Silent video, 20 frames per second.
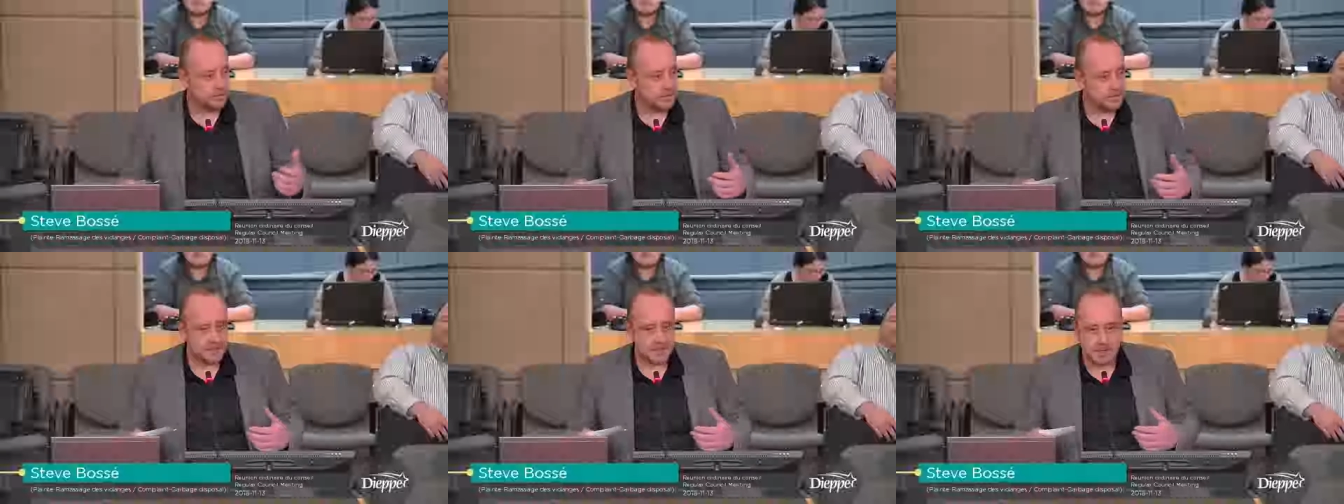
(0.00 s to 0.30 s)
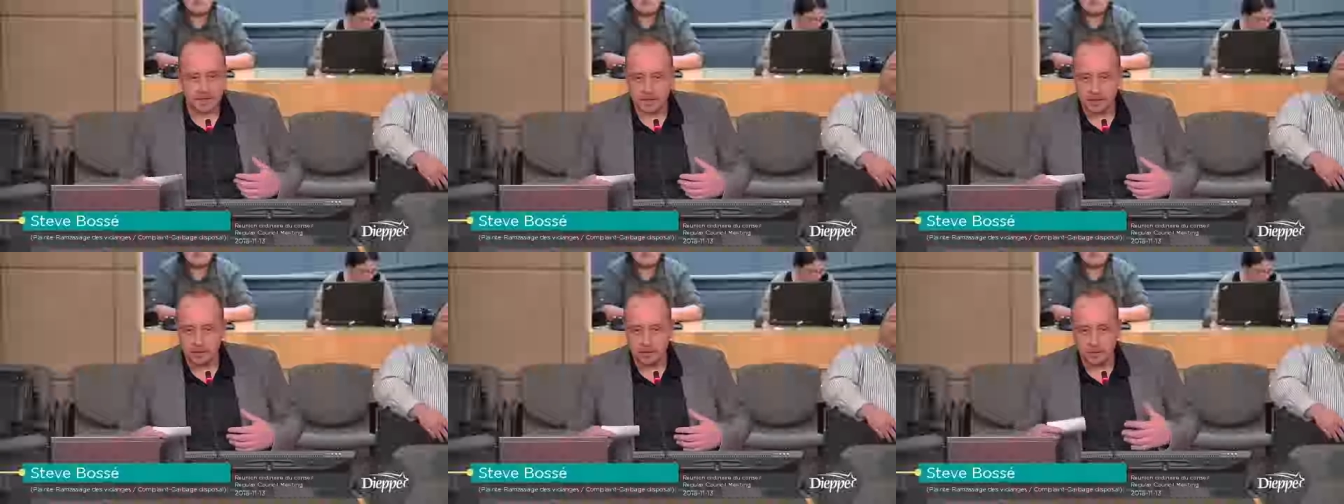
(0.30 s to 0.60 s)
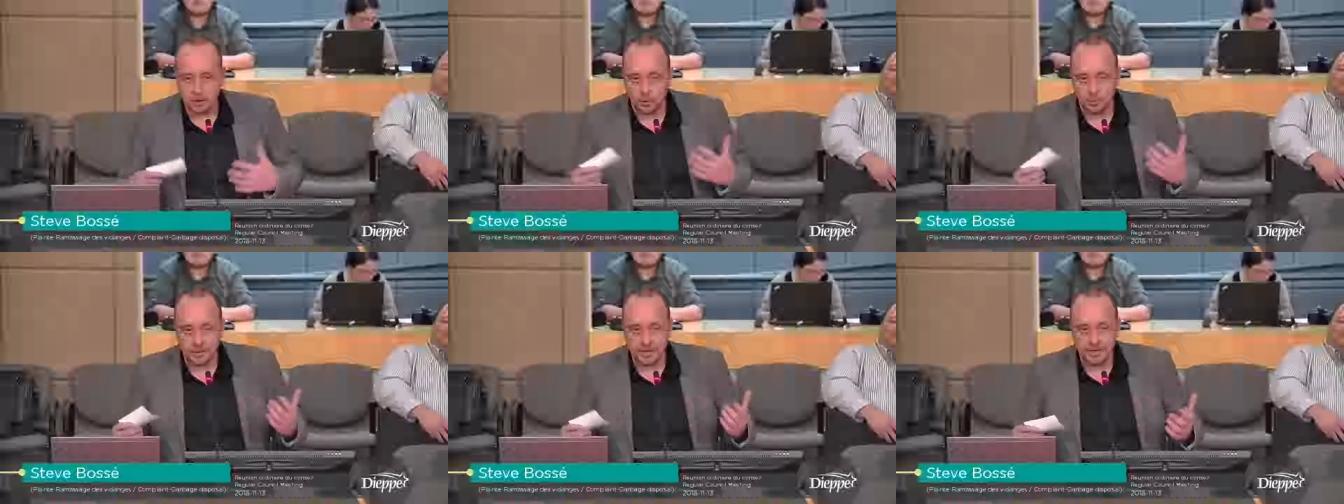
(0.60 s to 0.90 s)
not
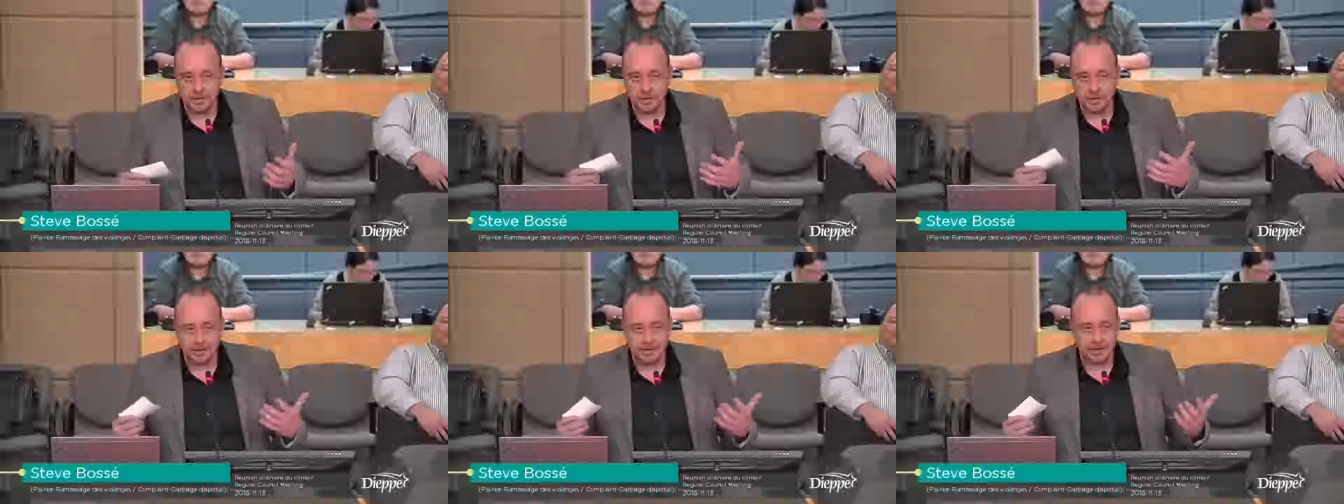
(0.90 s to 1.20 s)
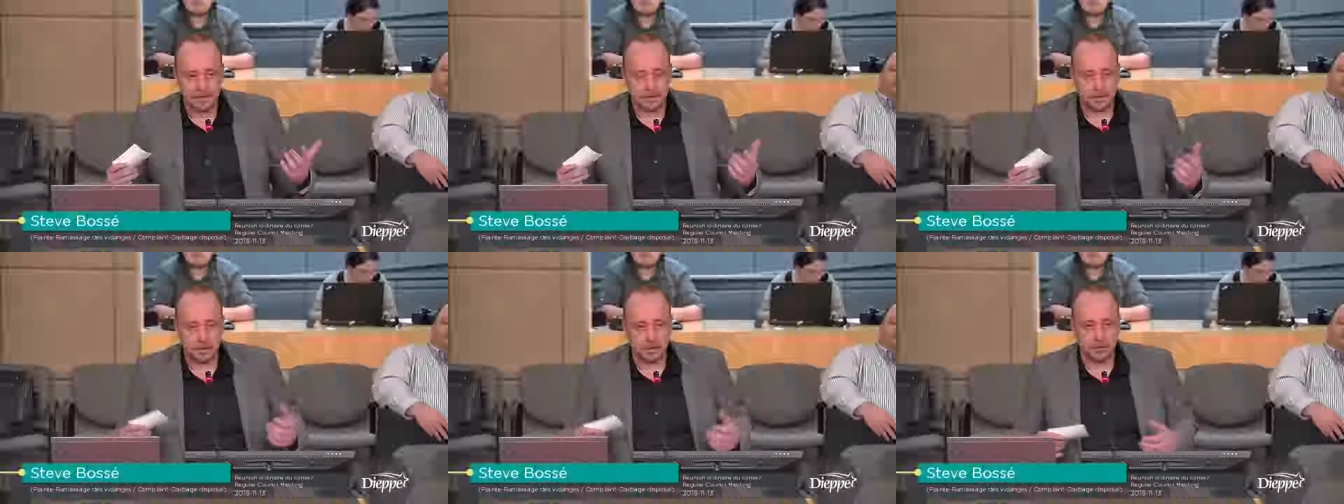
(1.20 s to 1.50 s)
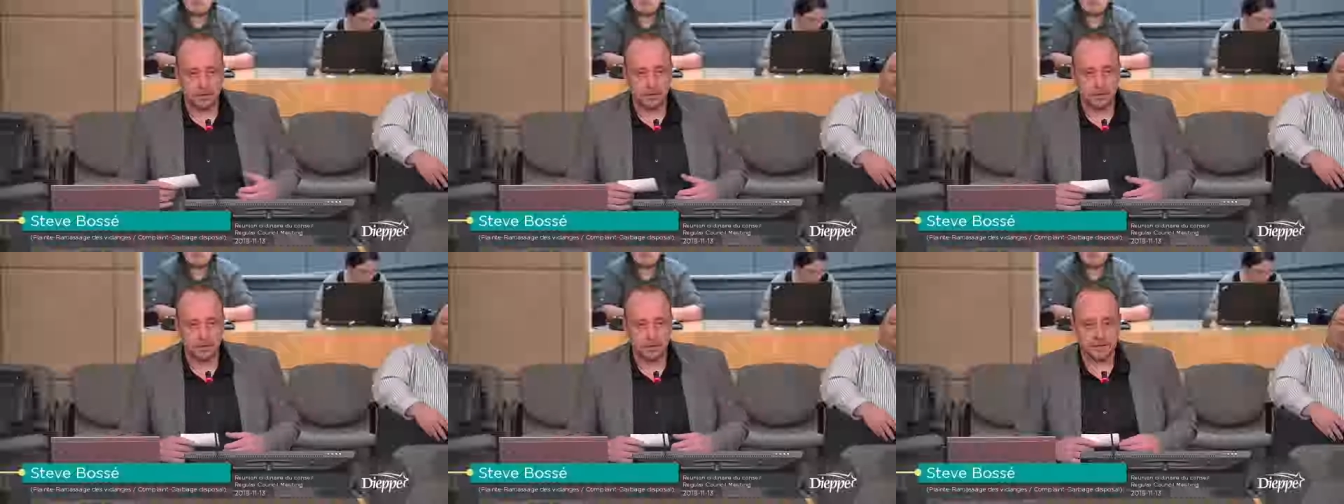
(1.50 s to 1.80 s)
targeting the
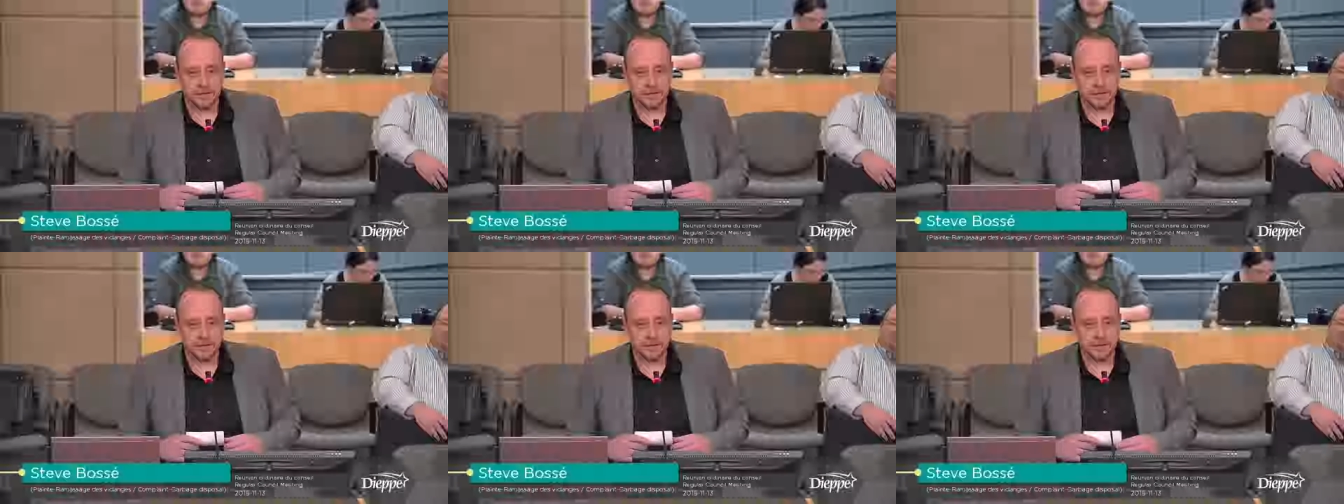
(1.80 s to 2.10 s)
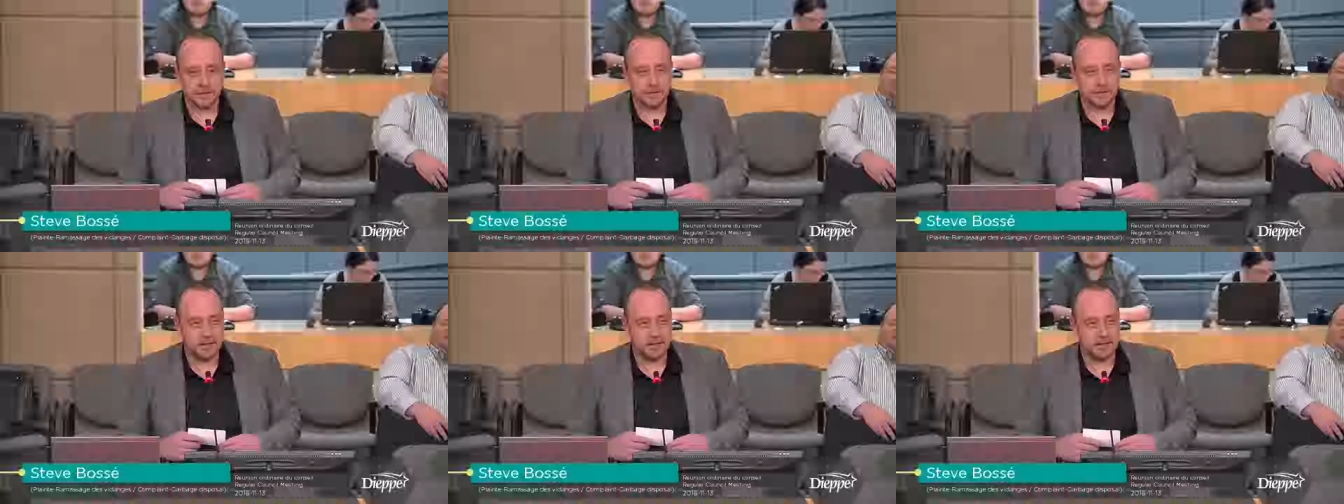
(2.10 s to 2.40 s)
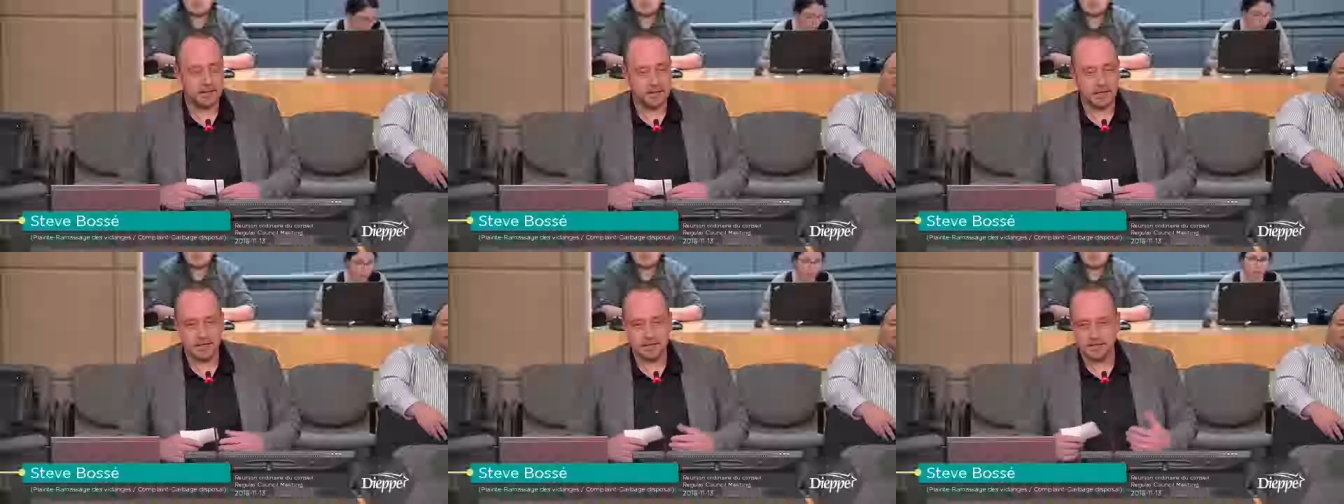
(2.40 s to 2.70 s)
municipality or a
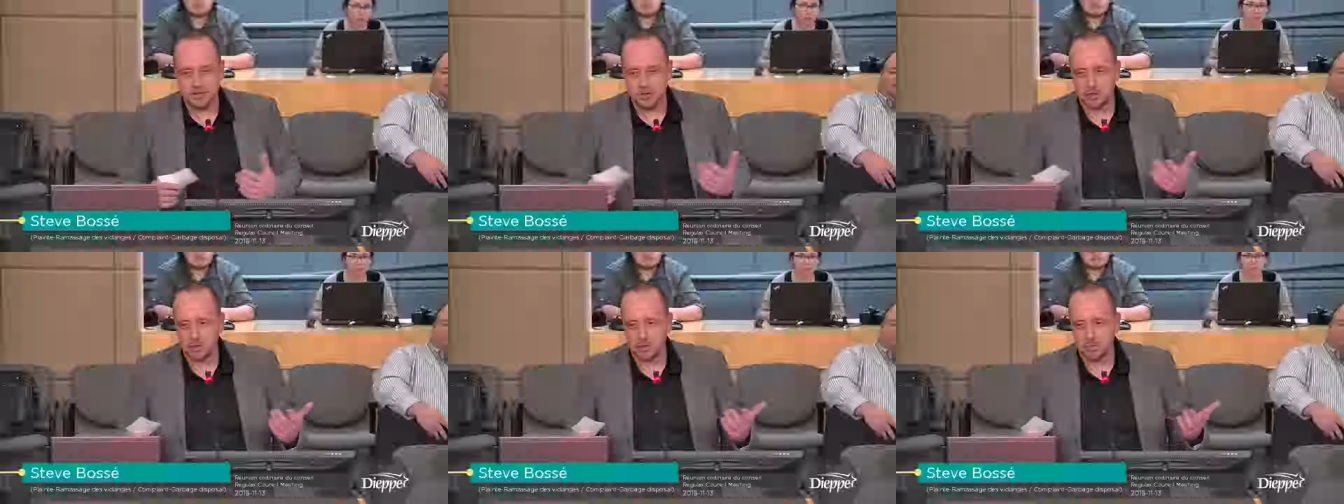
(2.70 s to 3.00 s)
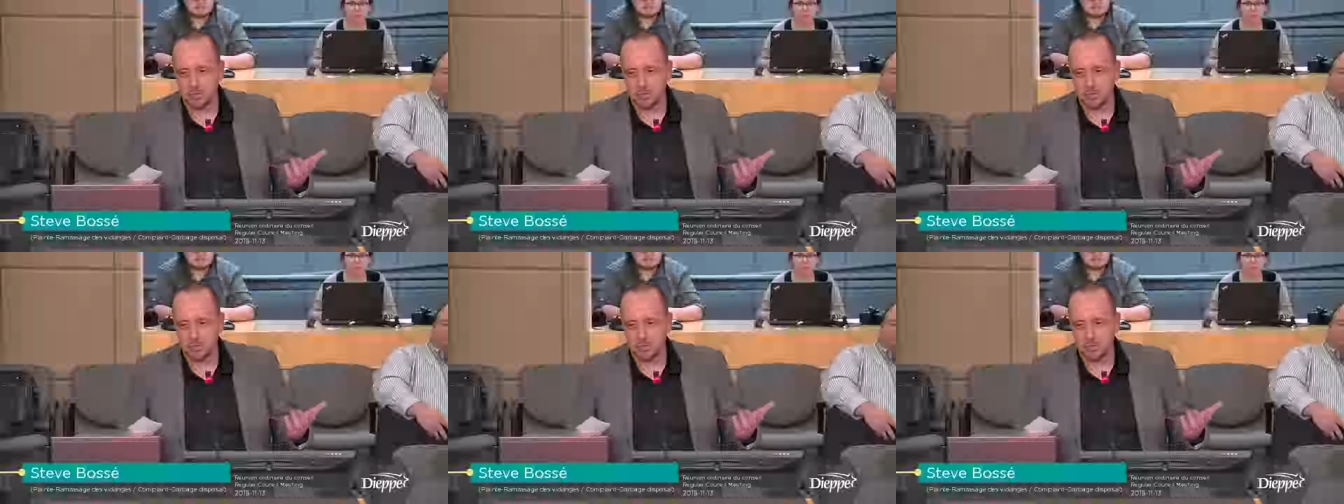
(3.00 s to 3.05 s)
specific